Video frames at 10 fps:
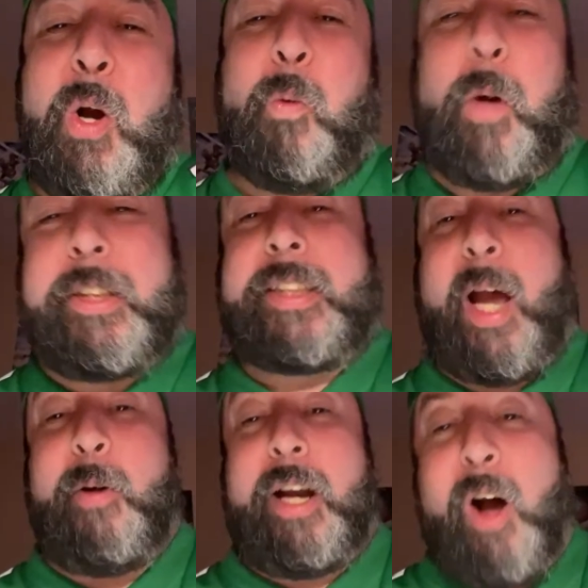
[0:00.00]
What's
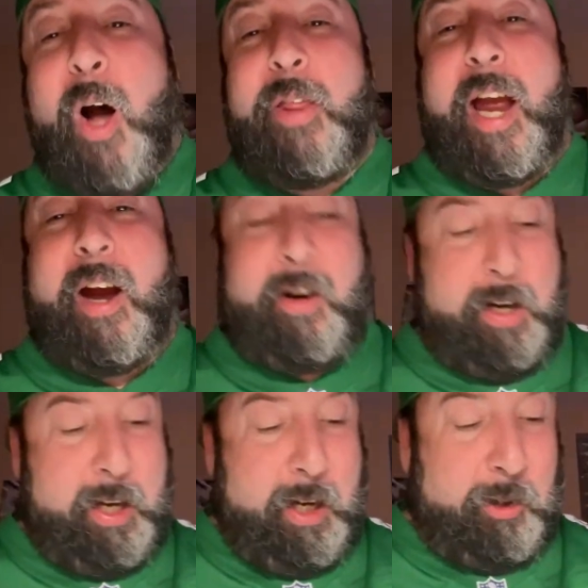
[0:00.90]
going on there,
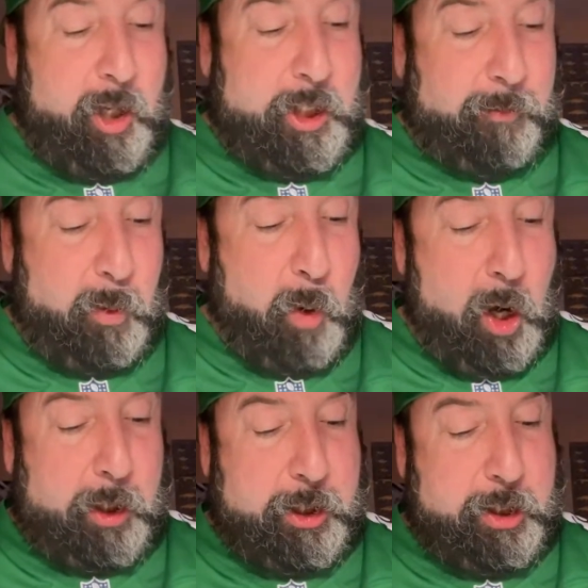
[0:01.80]
Christopher
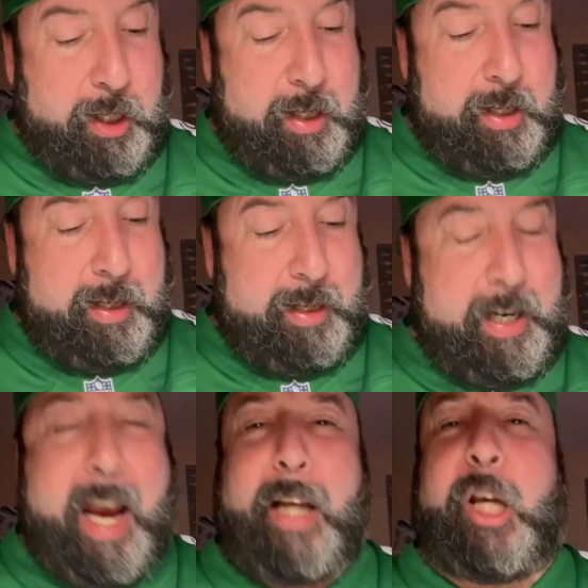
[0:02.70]
Works?
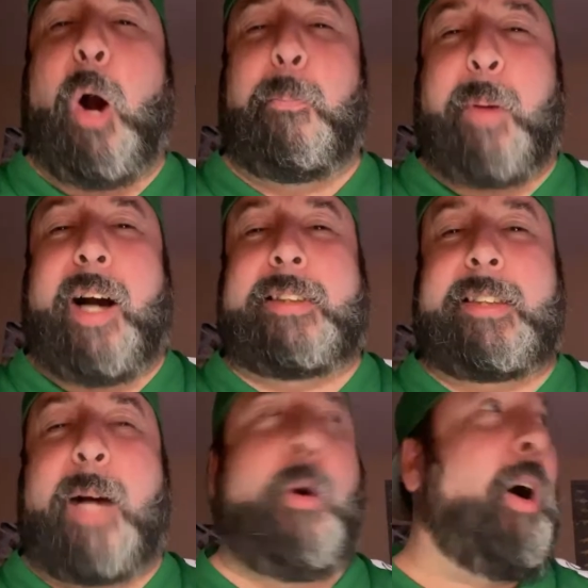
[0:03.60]
Yeah, go Bucks.
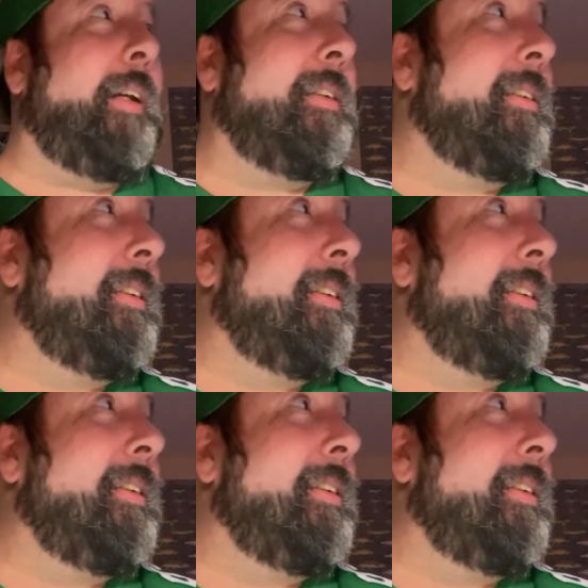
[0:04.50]
Come on.